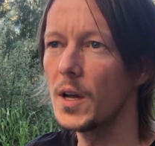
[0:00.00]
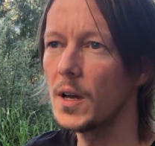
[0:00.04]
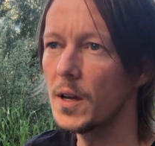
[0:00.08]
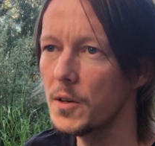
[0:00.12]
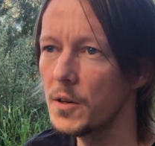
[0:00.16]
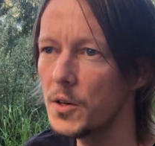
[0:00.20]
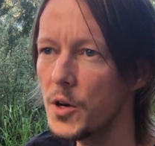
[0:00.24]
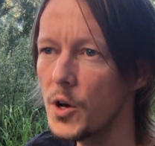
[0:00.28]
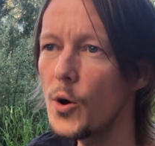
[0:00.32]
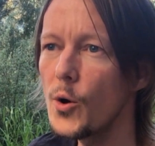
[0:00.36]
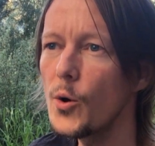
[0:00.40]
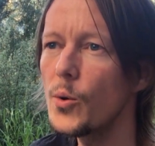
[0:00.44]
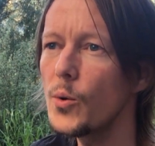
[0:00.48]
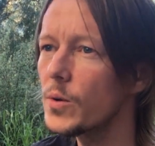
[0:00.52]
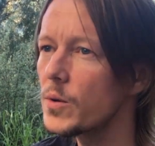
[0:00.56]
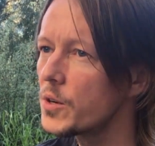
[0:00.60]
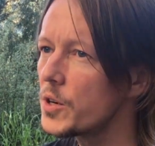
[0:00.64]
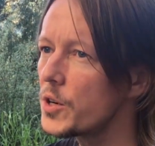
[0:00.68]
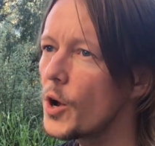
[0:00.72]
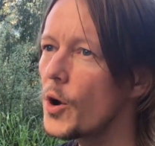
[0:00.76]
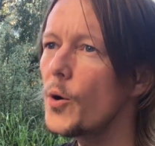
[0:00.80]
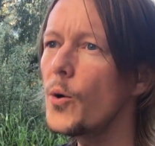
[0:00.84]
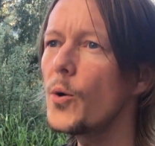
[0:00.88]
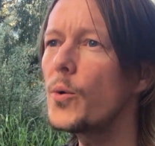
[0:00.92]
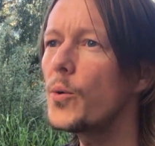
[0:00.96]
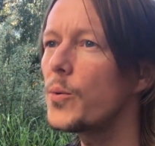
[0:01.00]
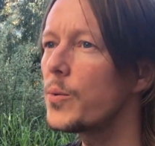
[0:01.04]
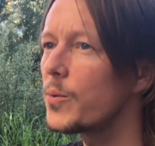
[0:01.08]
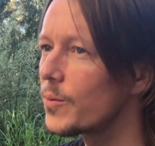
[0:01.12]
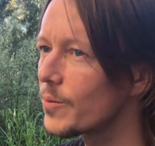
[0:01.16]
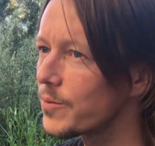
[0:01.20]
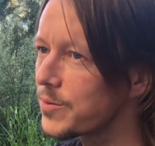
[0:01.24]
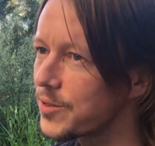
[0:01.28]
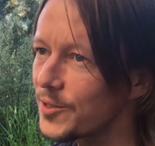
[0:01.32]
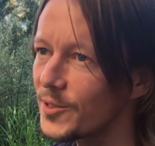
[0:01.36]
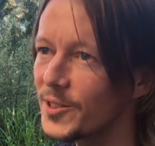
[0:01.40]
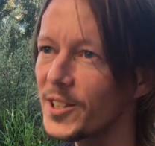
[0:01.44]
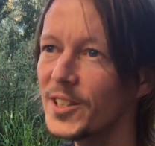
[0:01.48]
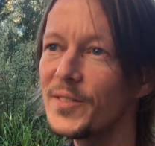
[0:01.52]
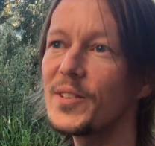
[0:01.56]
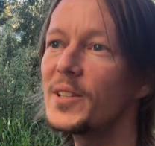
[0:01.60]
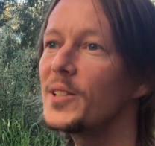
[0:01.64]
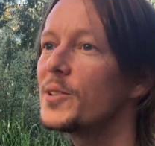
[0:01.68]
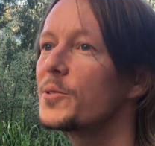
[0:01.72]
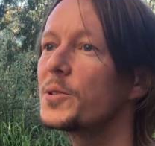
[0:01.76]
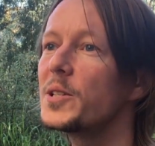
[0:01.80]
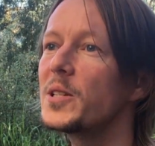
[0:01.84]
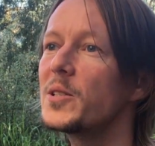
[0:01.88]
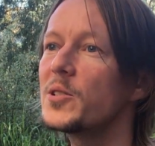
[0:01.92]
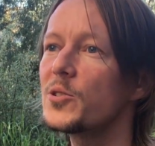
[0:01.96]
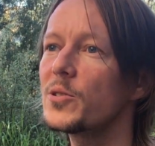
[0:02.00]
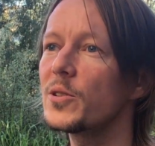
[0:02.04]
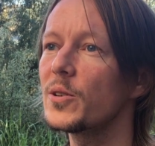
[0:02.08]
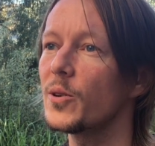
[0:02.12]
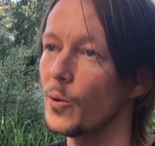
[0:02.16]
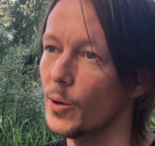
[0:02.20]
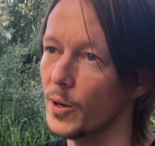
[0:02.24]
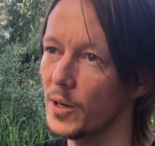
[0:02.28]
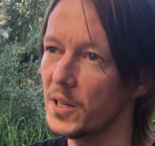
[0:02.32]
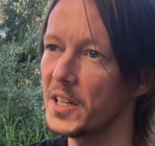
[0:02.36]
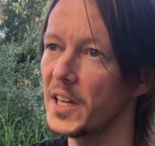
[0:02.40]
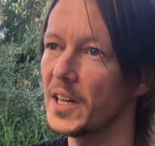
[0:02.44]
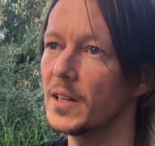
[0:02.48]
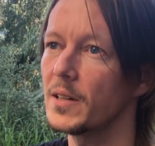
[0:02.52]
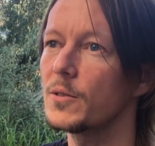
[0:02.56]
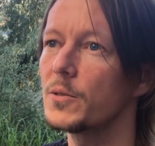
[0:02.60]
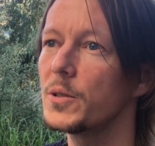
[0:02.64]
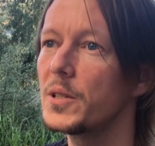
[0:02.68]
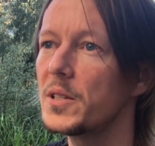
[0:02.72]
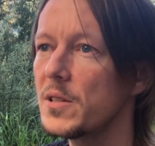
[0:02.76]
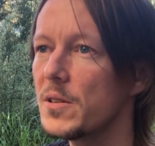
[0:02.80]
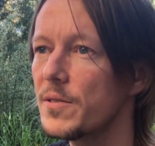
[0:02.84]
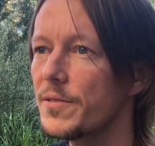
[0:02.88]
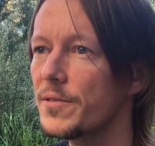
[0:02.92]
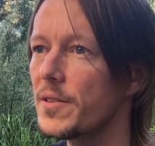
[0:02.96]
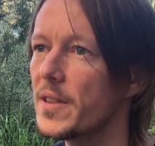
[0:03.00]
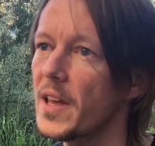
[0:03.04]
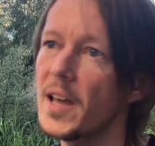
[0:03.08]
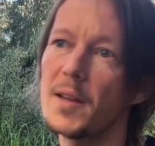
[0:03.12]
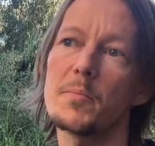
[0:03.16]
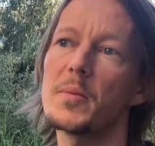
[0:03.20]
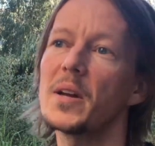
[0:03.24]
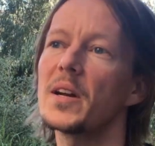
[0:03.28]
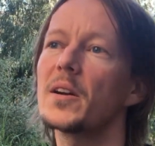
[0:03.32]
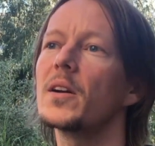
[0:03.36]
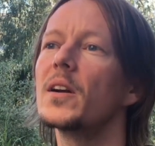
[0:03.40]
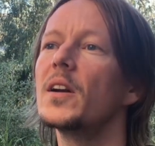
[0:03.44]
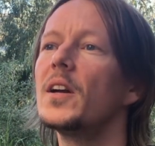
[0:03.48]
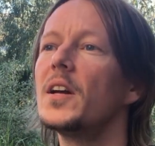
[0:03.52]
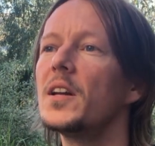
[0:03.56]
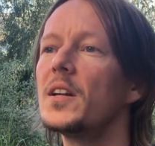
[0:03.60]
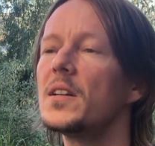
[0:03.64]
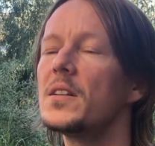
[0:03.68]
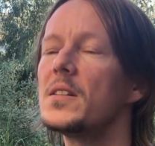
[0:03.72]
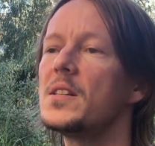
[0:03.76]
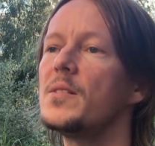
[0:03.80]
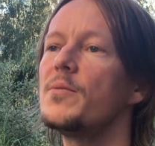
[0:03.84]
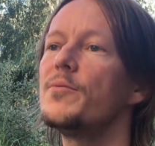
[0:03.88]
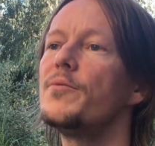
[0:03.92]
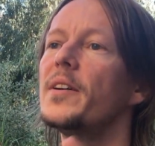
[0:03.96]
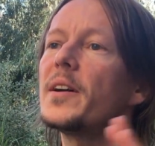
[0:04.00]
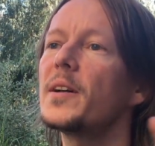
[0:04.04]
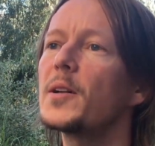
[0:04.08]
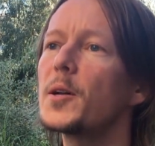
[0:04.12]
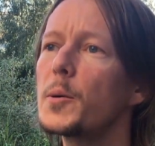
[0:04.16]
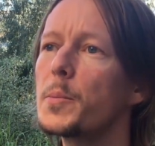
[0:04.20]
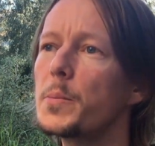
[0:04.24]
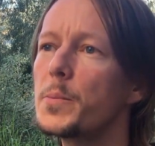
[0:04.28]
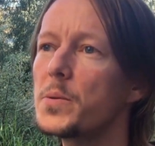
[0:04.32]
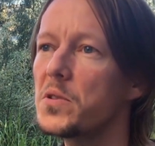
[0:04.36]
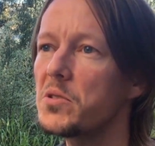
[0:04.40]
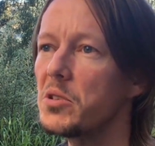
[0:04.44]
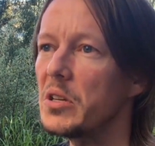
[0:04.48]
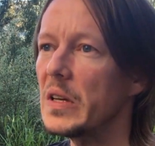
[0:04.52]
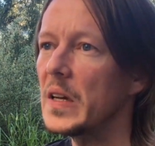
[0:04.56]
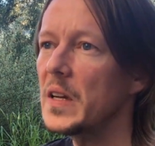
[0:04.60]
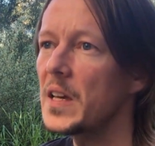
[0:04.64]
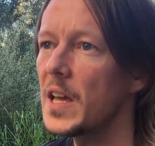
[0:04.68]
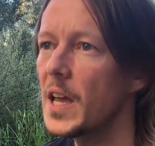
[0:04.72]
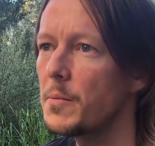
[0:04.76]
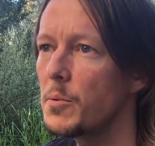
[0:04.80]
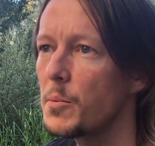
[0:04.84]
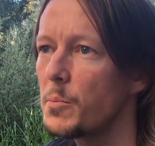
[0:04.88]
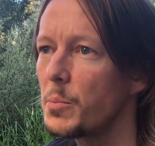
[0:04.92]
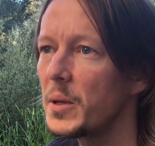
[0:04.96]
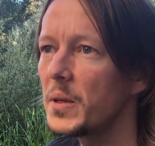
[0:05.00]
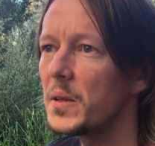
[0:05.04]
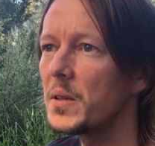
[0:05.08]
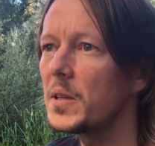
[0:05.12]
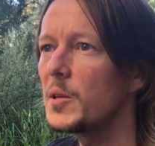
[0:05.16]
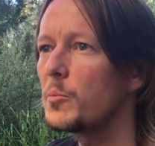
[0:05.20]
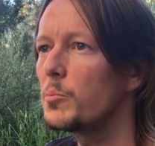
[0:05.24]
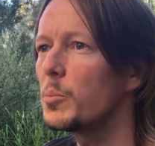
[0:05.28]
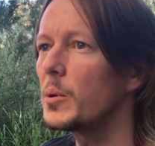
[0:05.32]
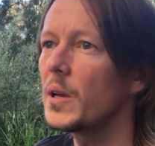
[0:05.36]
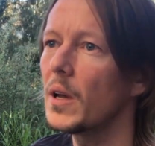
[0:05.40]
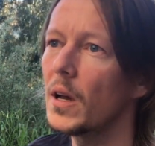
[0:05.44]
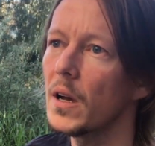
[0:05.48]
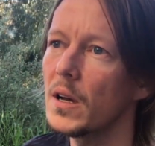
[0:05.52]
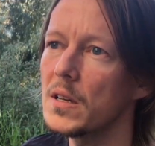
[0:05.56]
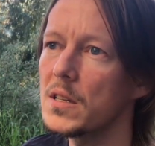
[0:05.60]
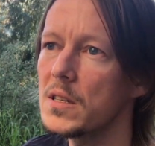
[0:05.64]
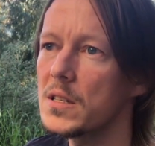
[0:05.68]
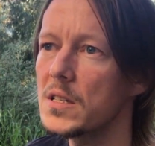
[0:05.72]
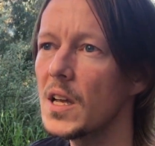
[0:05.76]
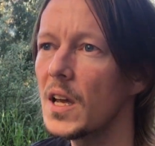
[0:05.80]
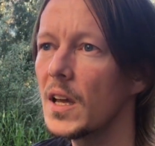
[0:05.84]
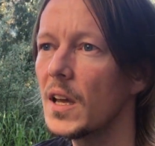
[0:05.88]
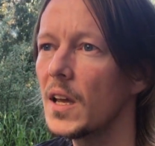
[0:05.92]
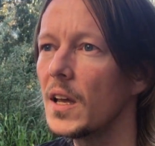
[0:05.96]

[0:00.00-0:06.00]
No living creature or dead creature for that matter develops a capability because